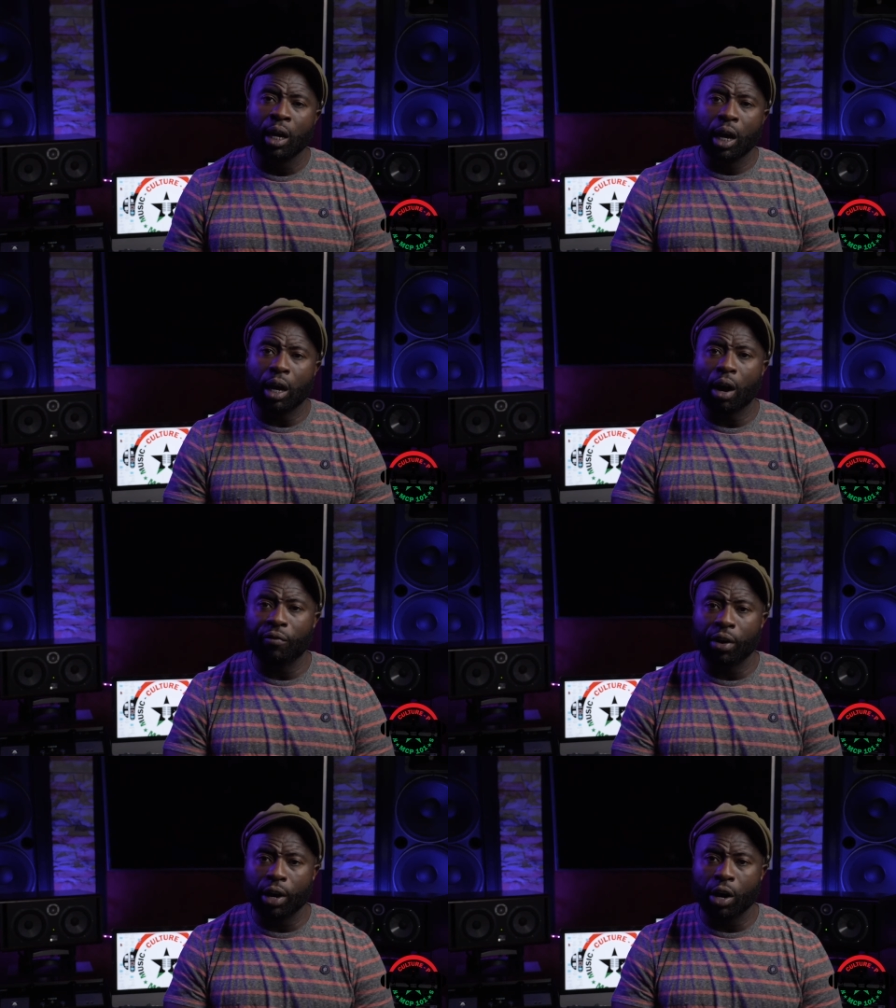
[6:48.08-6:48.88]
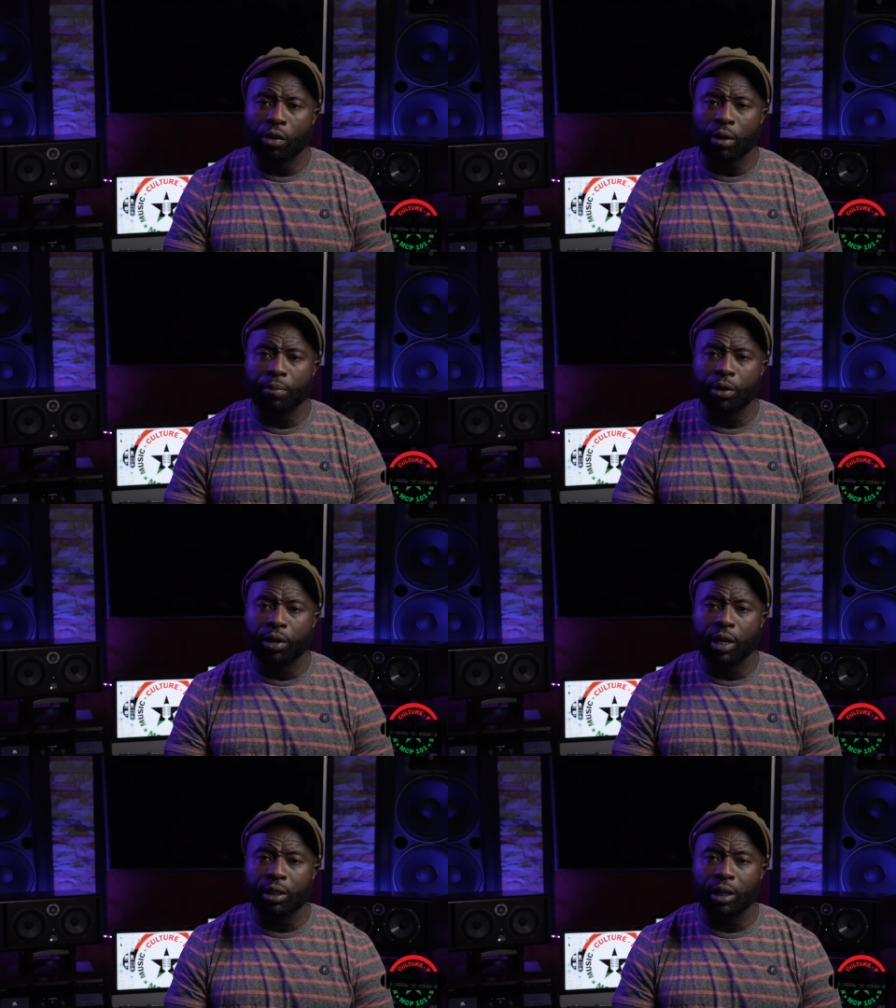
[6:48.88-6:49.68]
in our very own
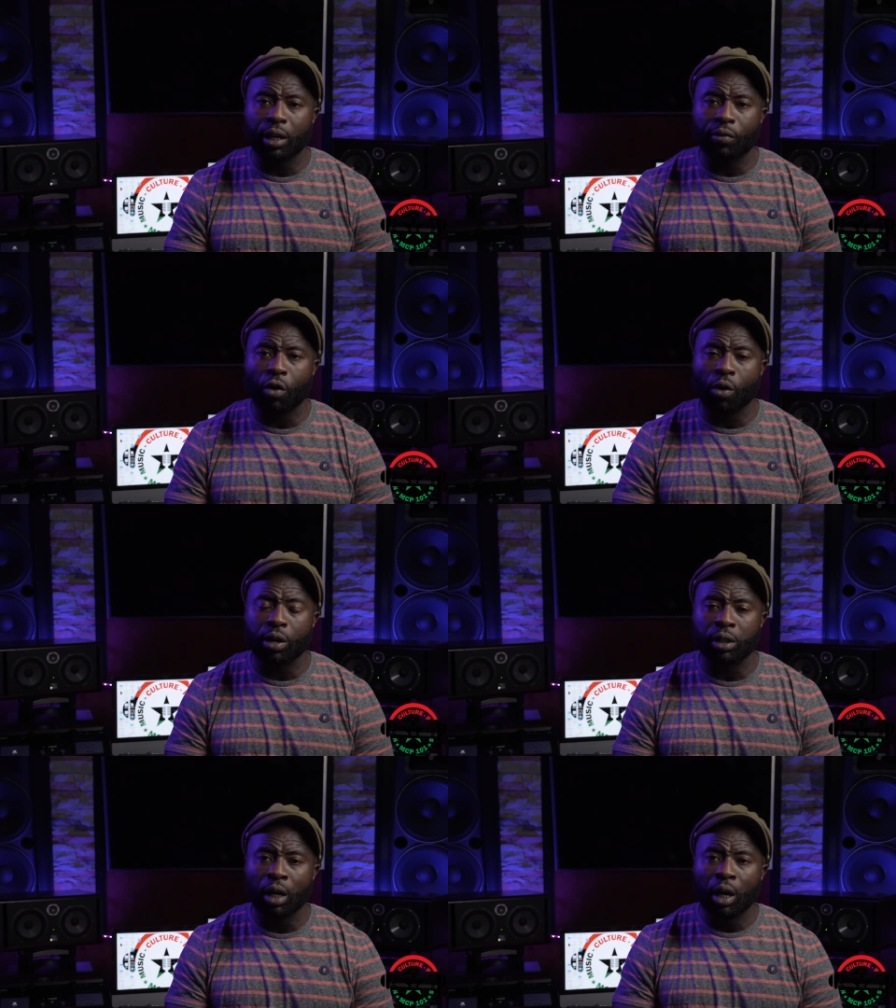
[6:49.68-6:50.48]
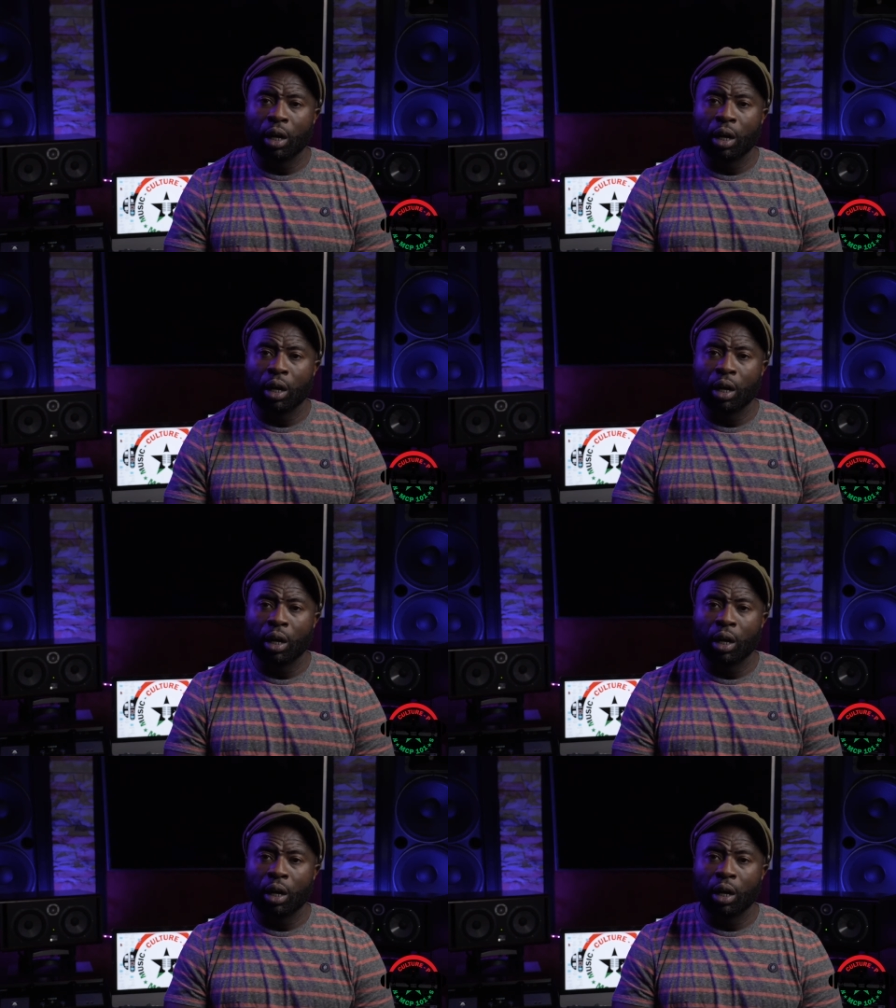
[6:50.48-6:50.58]
communities. And of course,